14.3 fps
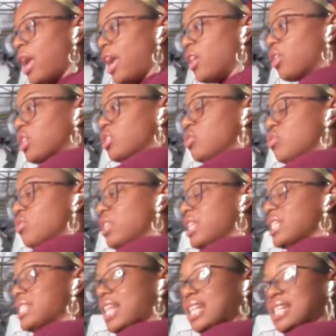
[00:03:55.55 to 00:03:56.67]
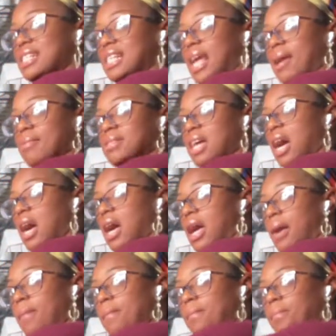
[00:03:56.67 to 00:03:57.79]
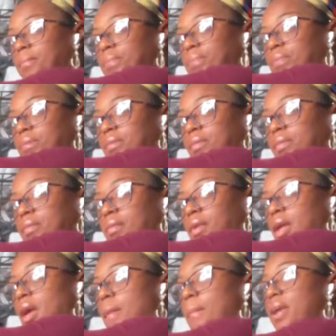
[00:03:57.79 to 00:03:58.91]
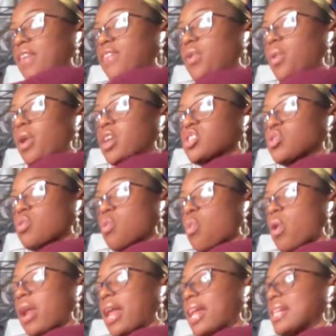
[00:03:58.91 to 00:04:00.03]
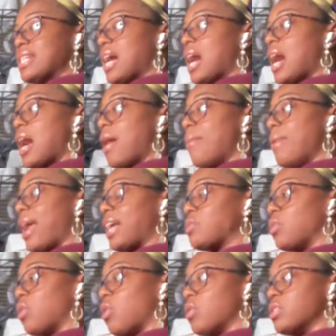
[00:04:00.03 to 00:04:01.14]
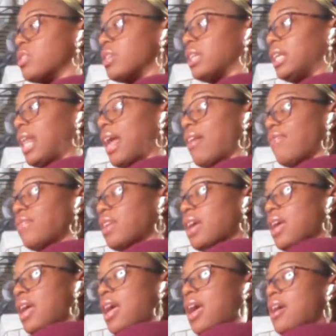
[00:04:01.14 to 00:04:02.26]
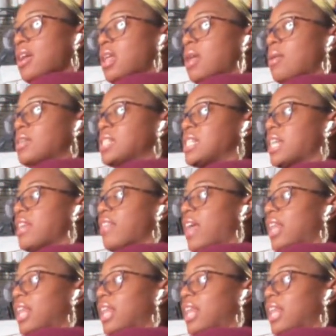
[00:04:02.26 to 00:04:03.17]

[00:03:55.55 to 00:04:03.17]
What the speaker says: You can do this at the same time, but if you want to do one at a time, next we'll go on to the left, sending that